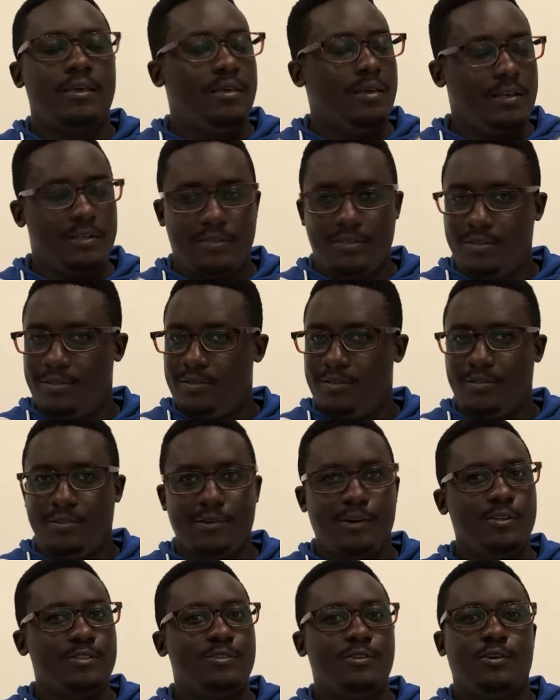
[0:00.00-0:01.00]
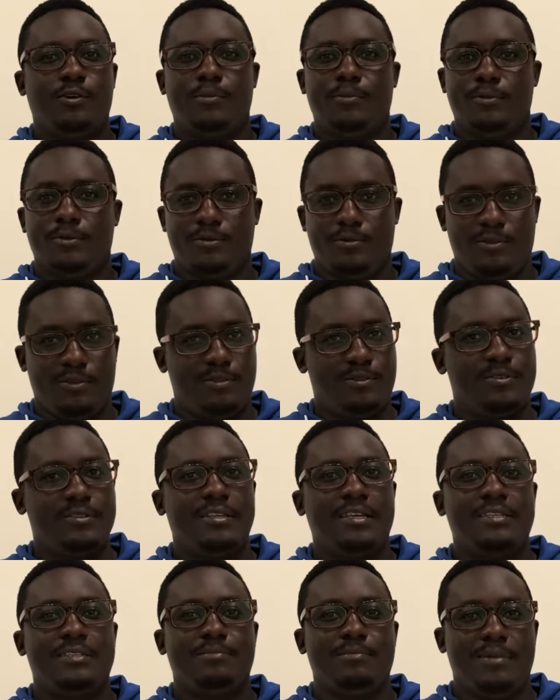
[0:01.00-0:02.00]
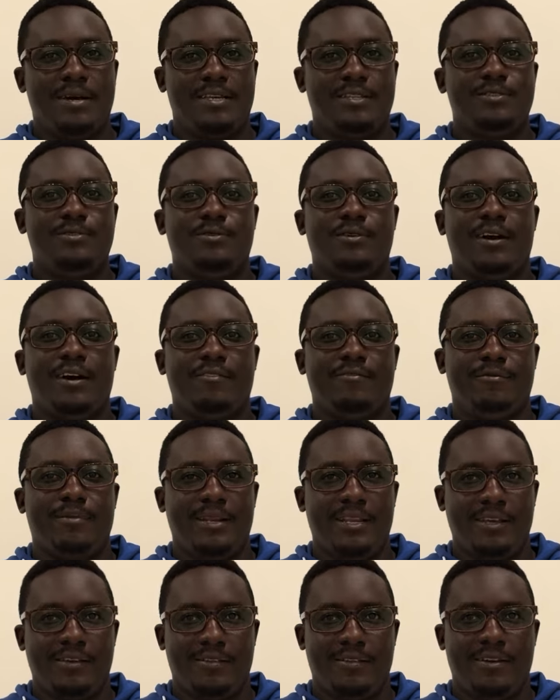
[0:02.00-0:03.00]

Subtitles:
Yes, not all mosquitoes that bite you have malaria.